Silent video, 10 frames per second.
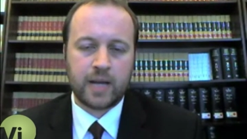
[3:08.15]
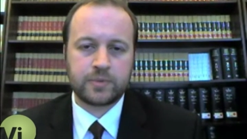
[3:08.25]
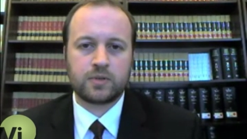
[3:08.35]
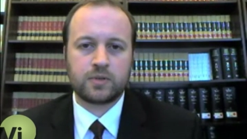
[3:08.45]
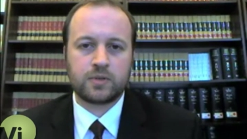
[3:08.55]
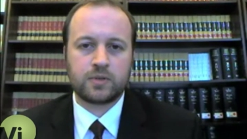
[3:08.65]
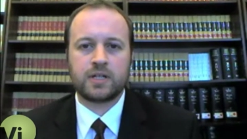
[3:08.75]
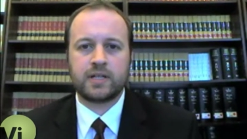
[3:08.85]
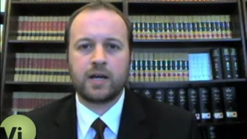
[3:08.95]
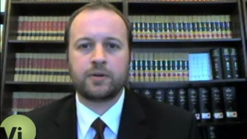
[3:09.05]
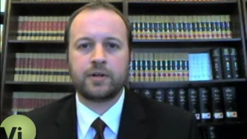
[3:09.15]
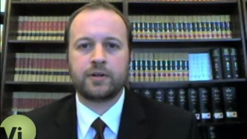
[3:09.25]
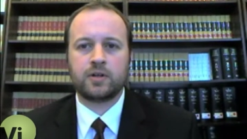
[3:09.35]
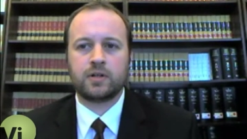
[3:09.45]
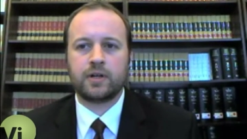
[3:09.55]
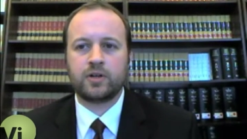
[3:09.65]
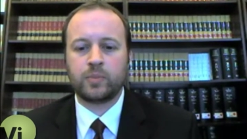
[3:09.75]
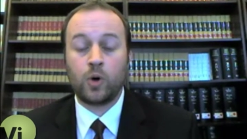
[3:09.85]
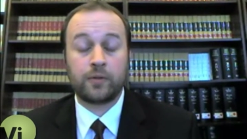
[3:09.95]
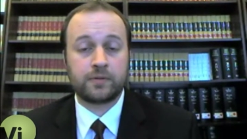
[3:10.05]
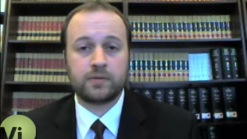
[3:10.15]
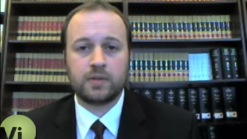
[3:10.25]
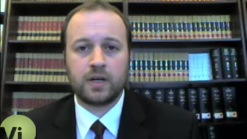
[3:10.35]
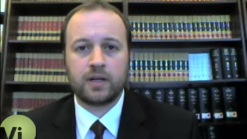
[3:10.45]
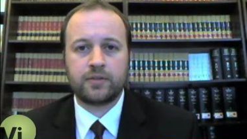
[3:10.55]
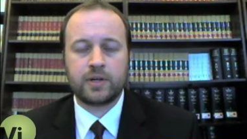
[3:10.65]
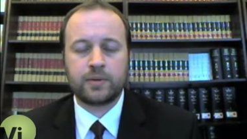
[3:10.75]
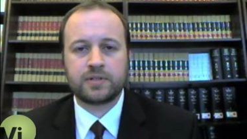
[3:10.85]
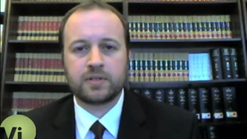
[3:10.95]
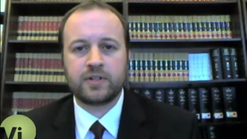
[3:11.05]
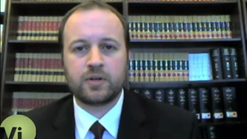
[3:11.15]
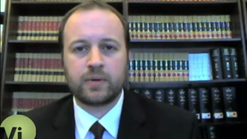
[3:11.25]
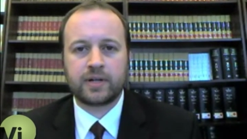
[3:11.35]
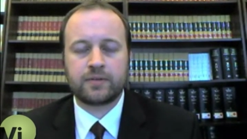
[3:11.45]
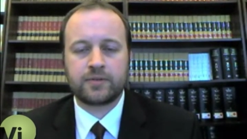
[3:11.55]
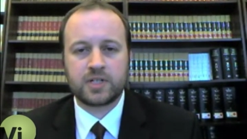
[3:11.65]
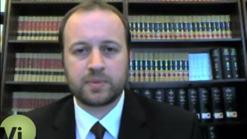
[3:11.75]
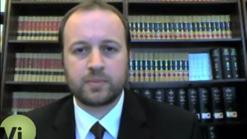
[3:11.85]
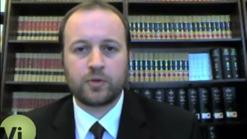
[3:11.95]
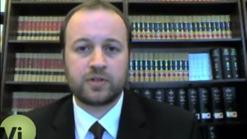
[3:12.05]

Napster yeah. was shut down under, under both Uh, theories of indirect infringement,